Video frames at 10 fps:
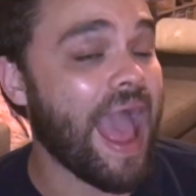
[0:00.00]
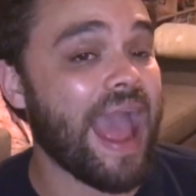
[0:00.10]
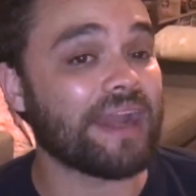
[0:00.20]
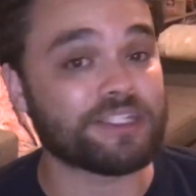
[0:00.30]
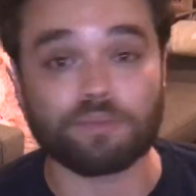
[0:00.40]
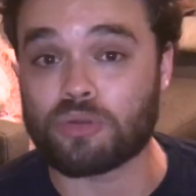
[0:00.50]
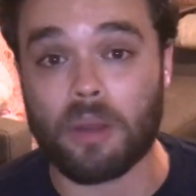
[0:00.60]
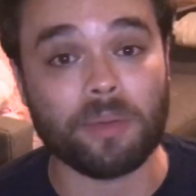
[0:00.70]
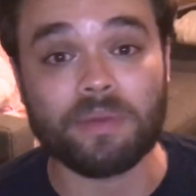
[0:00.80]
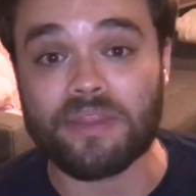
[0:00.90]
And it's
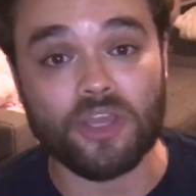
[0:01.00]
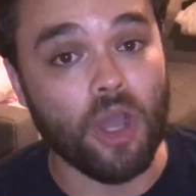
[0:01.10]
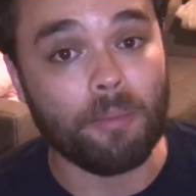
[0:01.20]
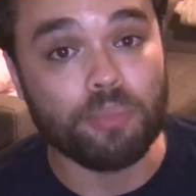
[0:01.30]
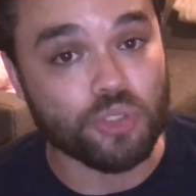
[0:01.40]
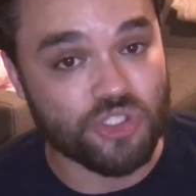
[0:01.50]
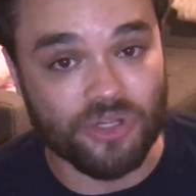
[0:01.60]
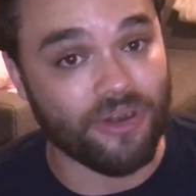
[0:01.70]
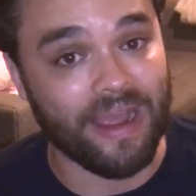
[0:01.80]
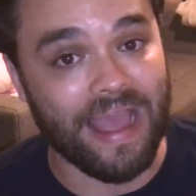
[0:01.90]
probably the
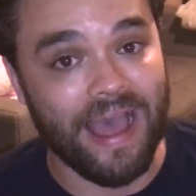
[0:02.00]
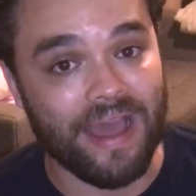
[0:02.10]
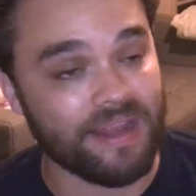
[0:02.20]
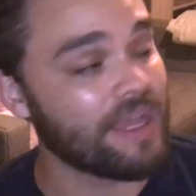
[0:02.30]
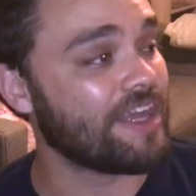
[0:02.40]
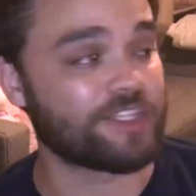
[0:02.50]
kombucha I had.